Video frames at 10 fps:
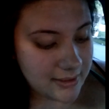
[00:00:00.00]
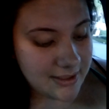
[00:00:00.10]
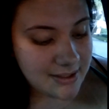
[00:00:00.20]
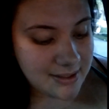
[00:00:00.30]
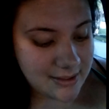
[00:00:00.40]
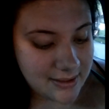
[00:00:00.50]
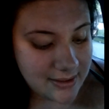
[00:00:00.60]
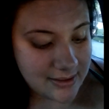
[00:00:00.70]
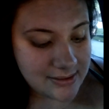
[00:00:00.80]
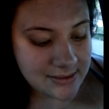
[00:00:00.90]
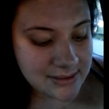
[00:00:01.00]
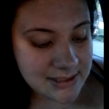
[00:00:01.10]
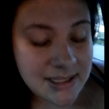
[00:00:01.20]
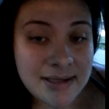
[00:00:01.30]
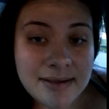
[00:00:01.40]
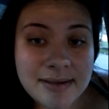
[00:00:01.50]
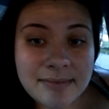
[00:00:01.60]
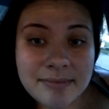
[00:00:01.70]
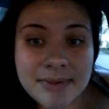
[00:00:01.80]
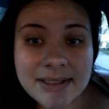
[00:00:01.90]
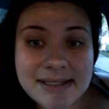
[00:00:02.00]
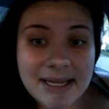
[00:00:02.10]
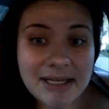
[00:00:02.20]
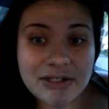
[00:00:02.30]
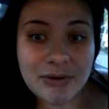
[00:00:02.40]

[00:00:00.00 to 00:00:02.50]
and stay